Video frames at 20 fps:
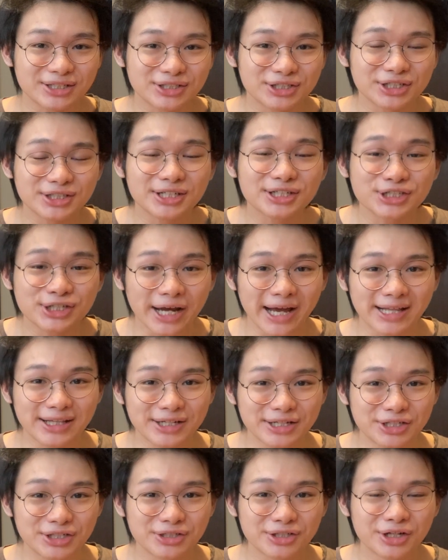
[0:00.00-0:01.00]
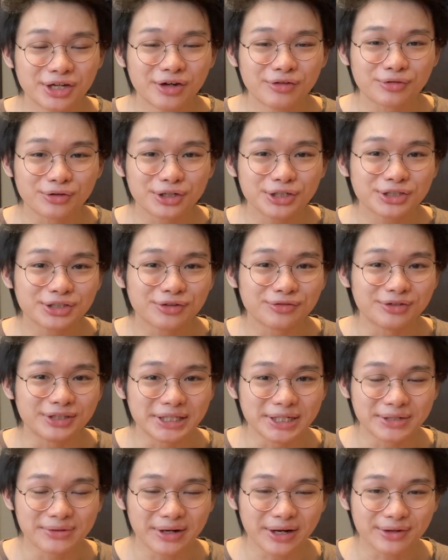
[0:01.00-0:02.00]
just a challenge for us to
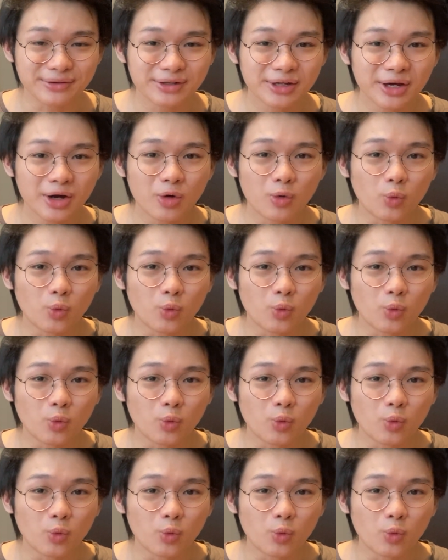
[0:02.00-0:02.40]
figure out